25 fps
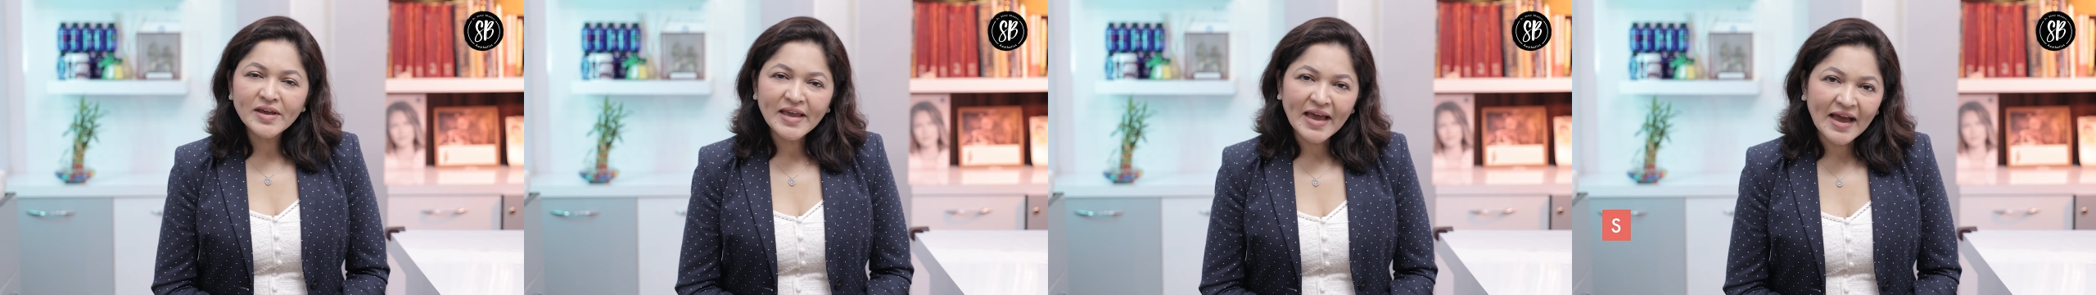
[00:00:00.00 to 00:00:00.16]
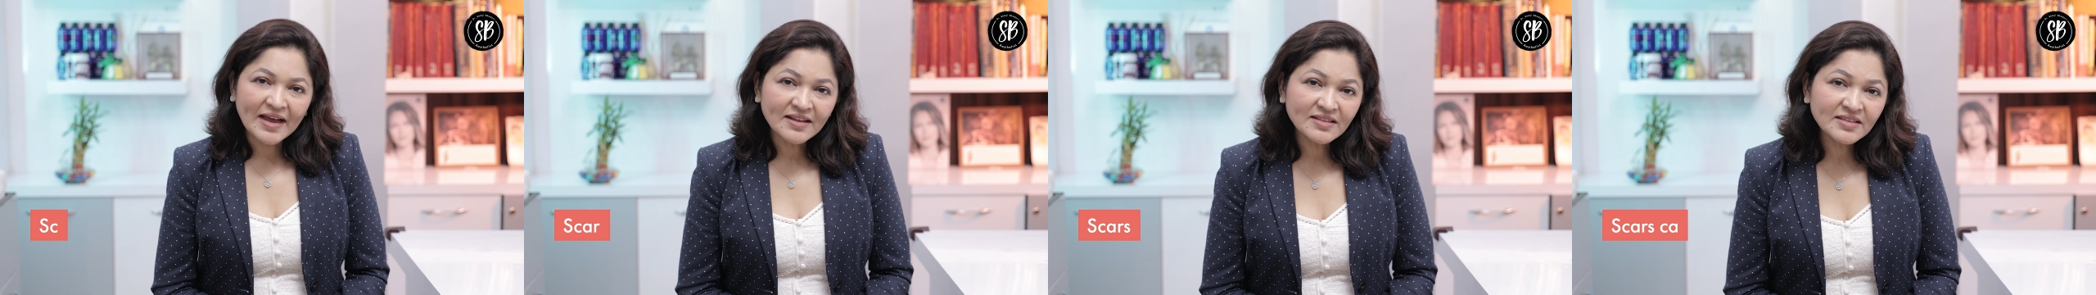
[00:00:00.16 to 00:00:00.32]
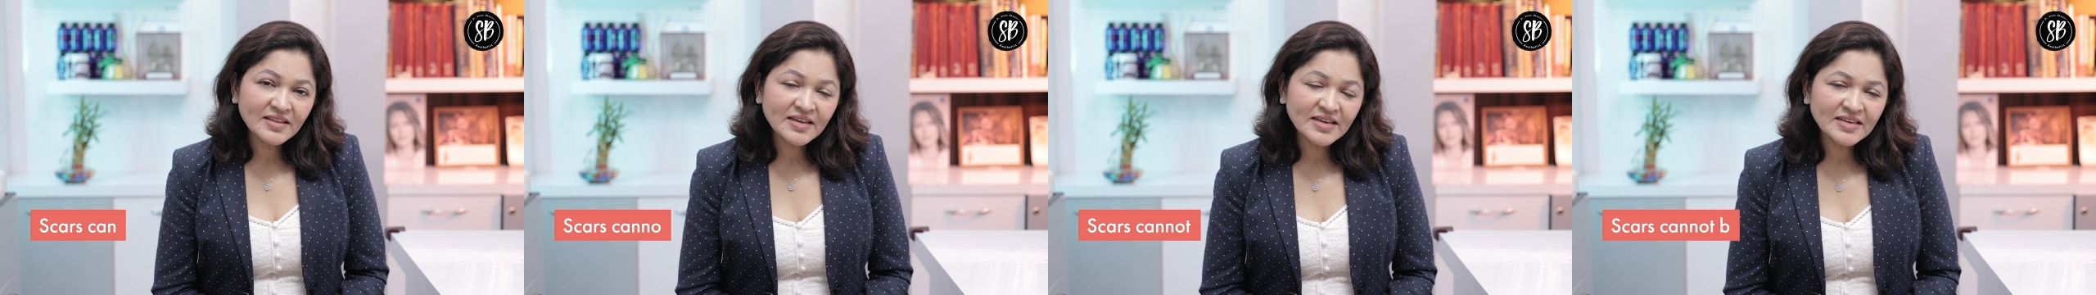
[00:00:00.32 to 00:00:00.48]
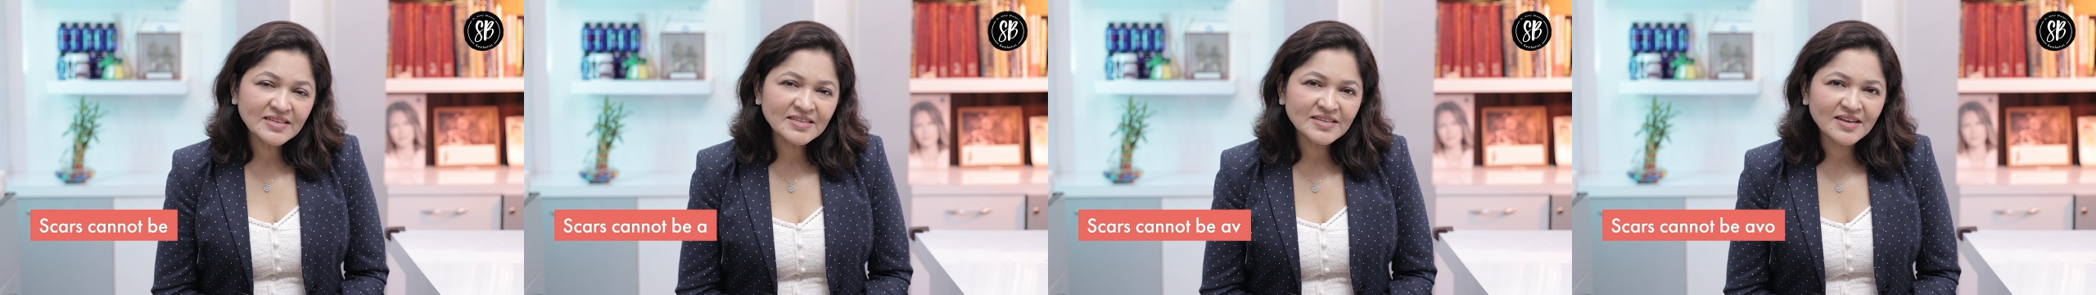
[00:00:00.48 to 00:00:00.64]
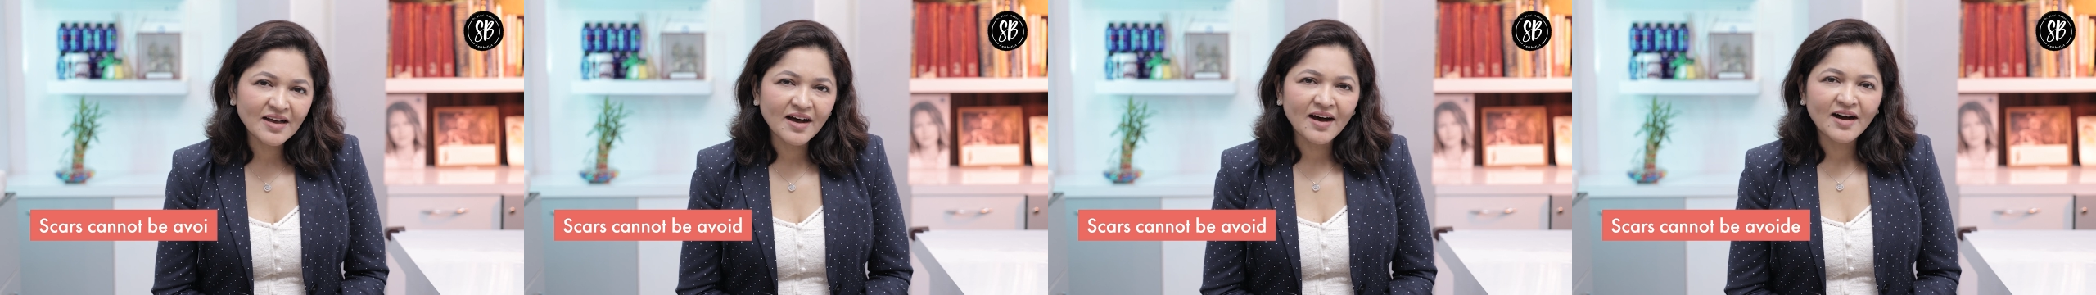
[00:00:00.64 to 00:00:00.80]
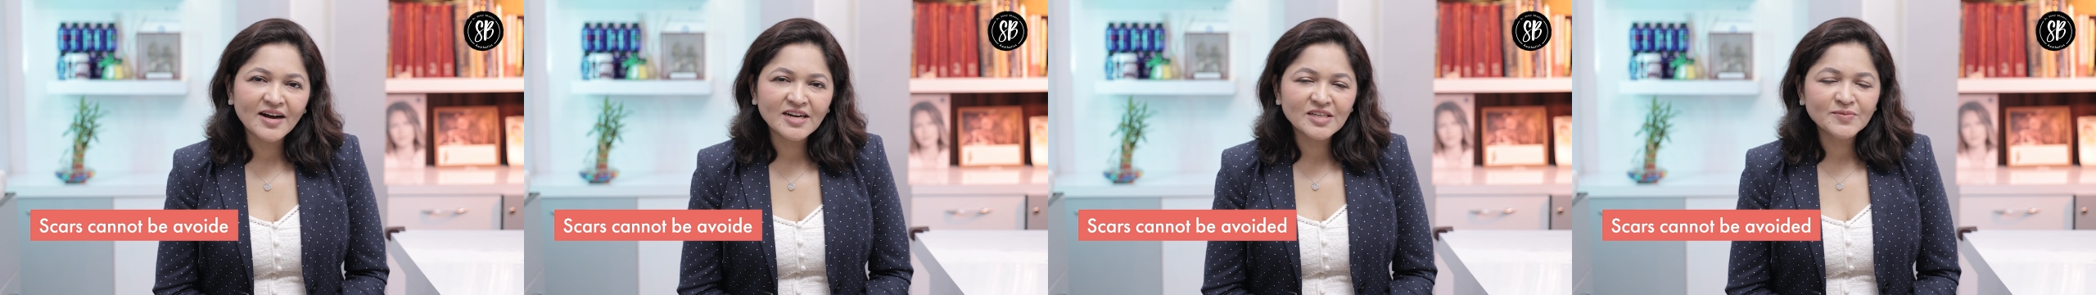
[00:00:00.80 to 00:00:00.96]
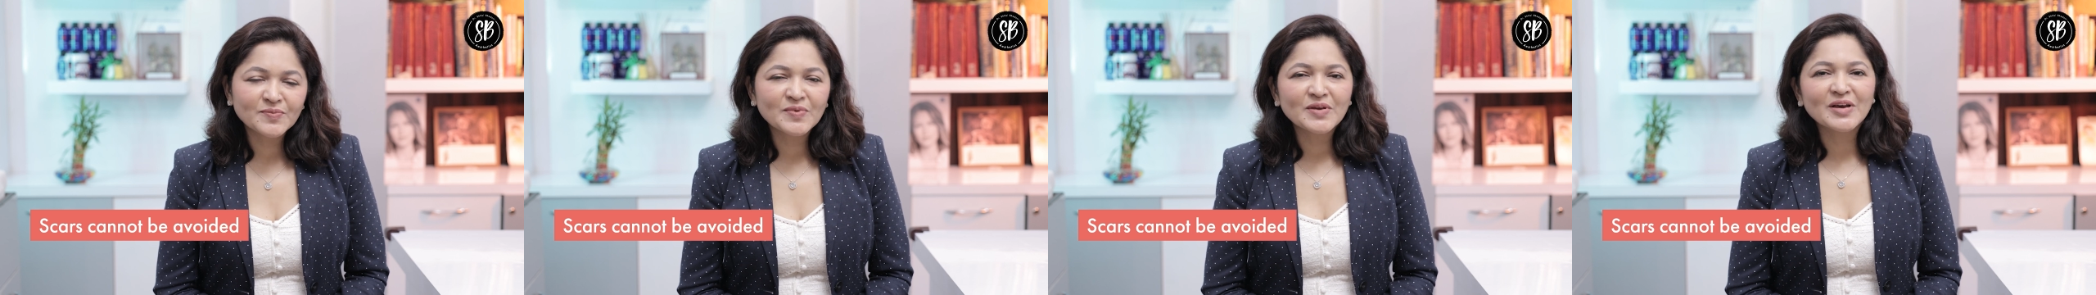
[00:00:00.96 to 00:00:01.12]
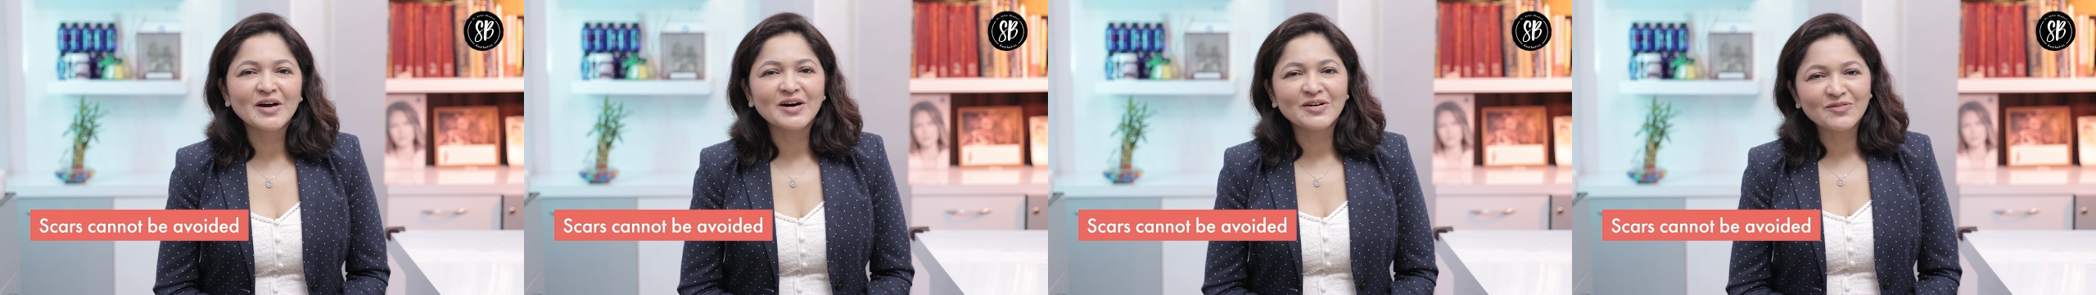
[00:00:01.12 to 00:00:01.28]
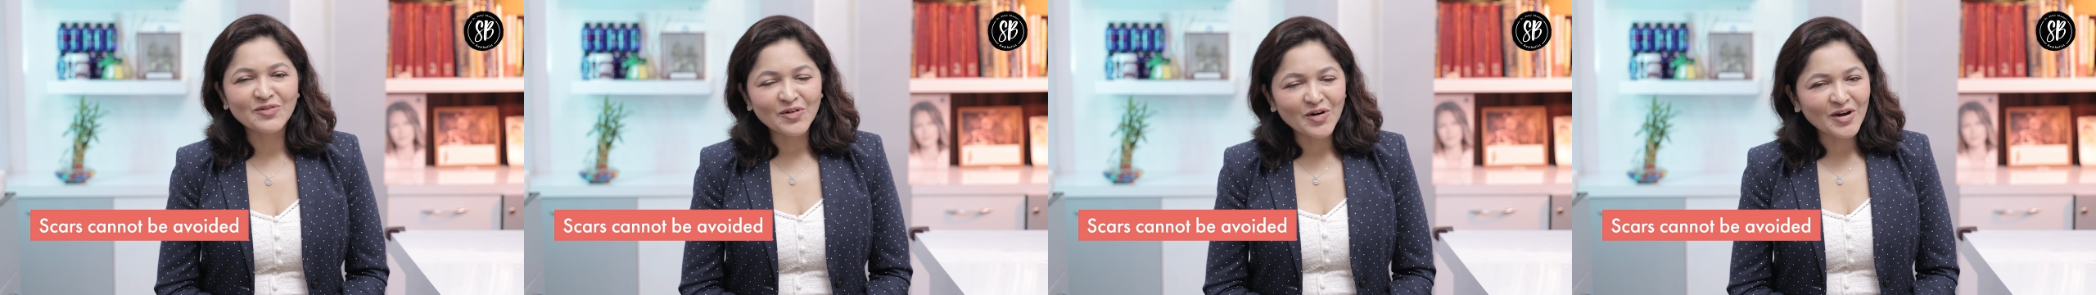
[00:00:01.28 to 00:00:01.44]
can these scars
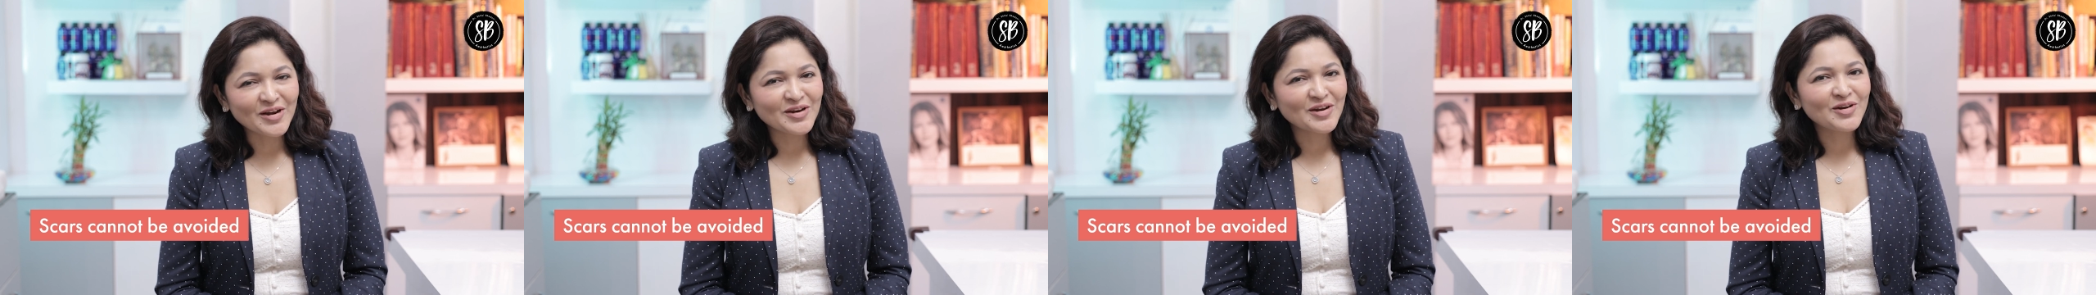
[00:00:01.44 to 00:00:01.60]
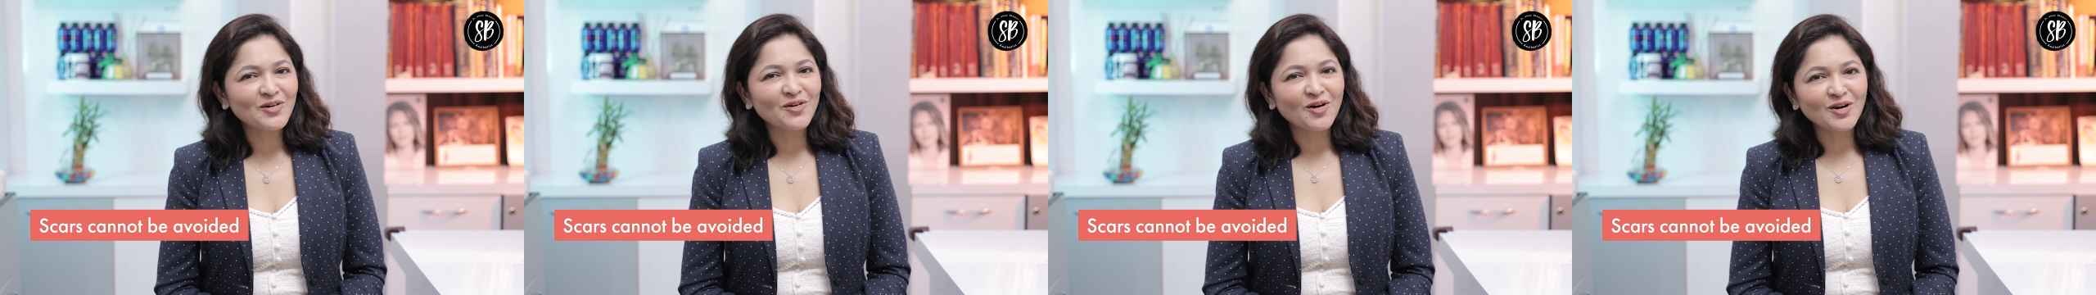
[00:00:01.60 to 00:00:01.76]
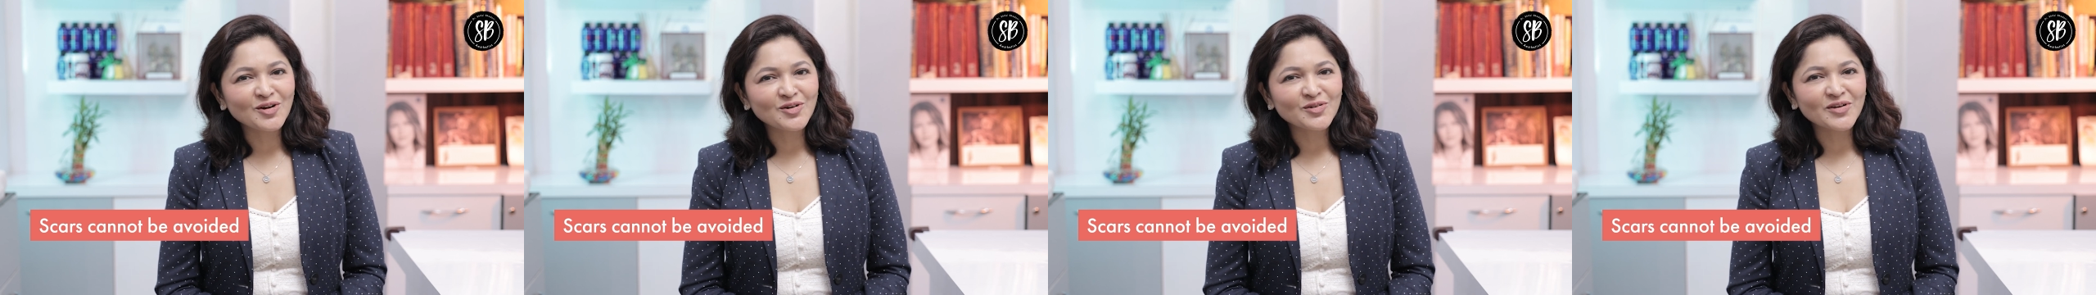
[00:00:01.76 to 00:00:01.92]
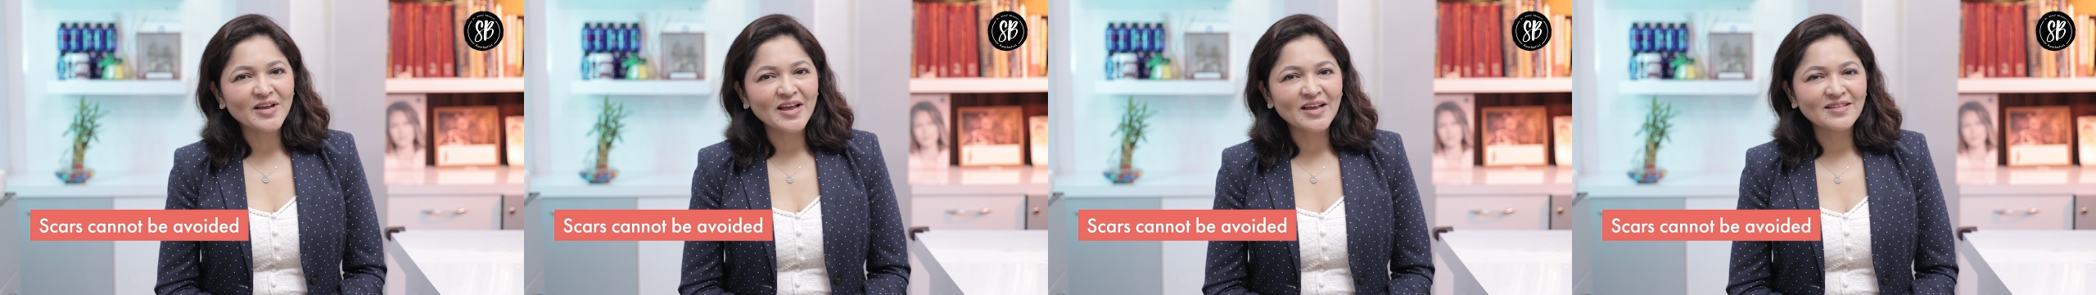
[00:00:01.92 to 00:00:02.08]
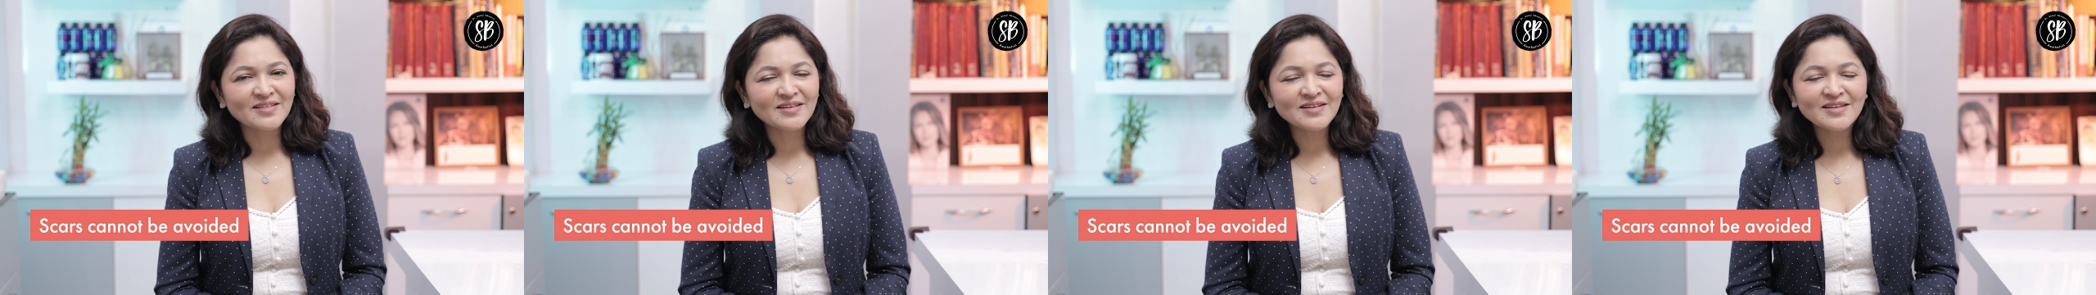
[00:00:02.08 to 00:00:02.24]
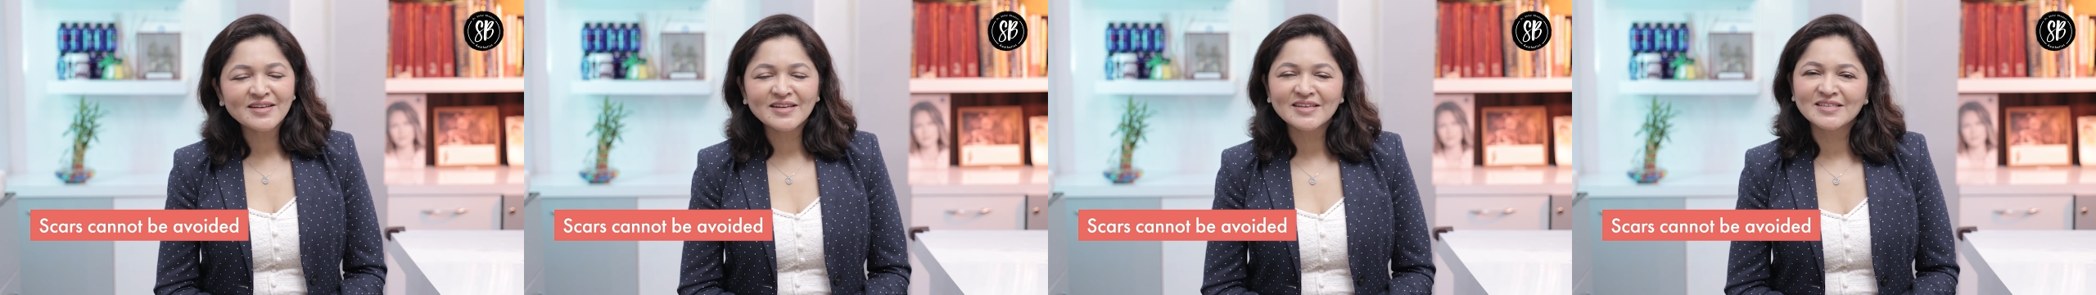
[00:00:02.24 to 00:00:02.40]
be avoided altogether